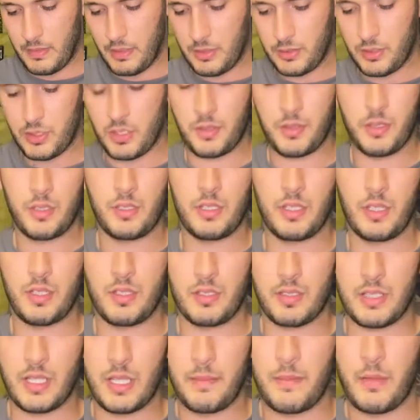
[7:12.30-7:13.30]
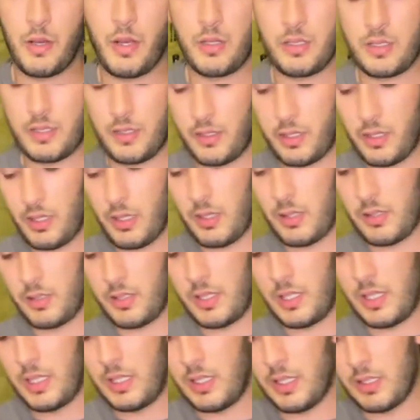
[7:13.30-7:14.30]
Just because it doesn't say Marshalltown, you can't see
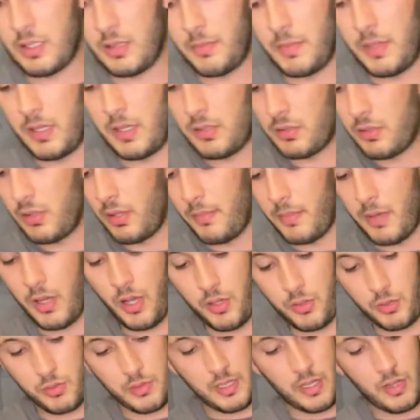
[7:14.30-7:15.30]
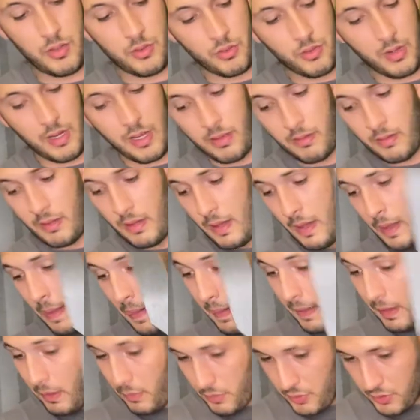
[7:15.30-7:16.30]
it, doesn't mean it's not a Marshalltown trowel.
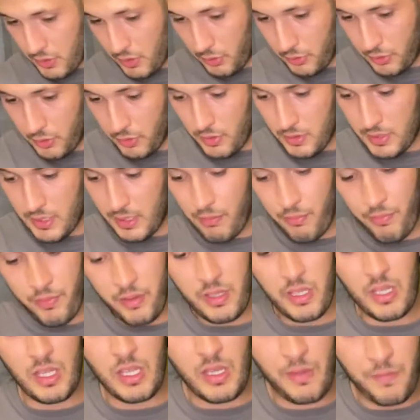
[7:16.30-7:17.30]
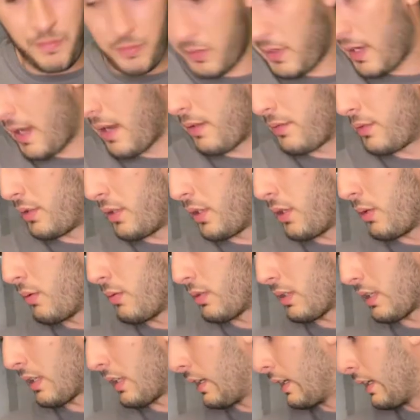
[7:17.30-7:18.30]
Still do the same thing if you know how to use
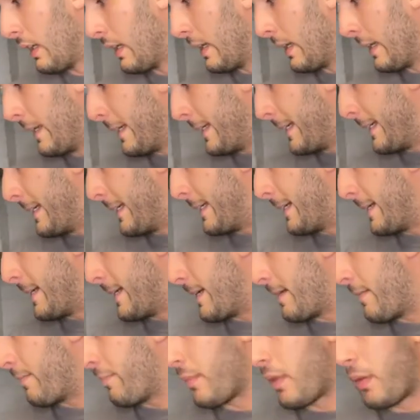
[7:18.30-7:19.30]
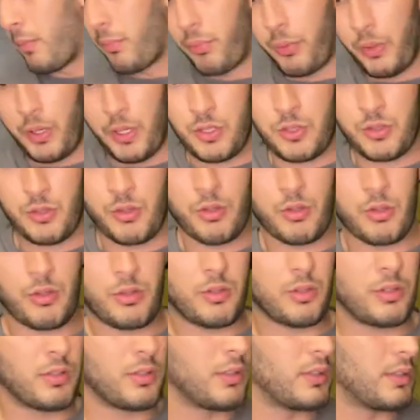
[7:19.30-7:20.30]
it. I'm pretty sure
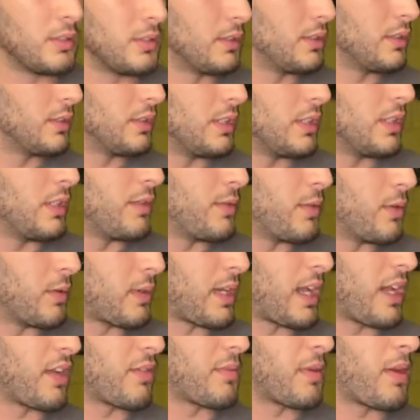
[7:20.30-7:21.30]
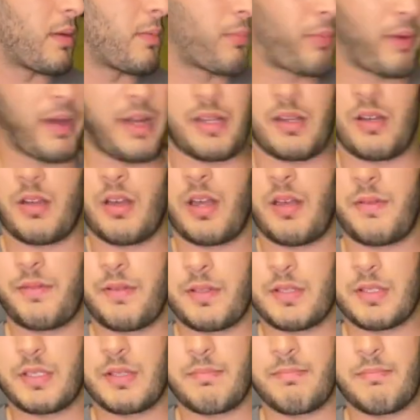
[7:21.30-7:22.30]
if you gave me a bread knife and
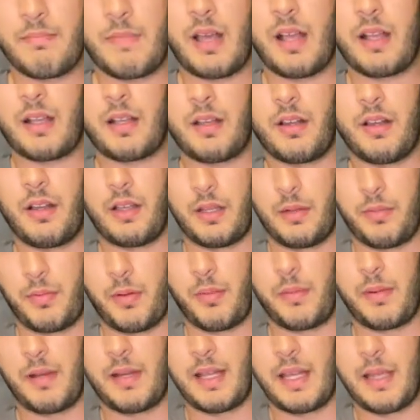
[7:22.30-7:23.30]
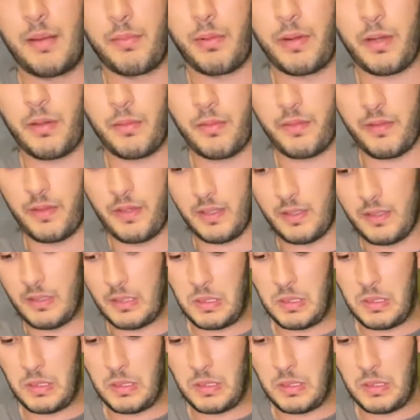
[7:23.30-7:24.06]
some muck, I could probably lay a brick with it.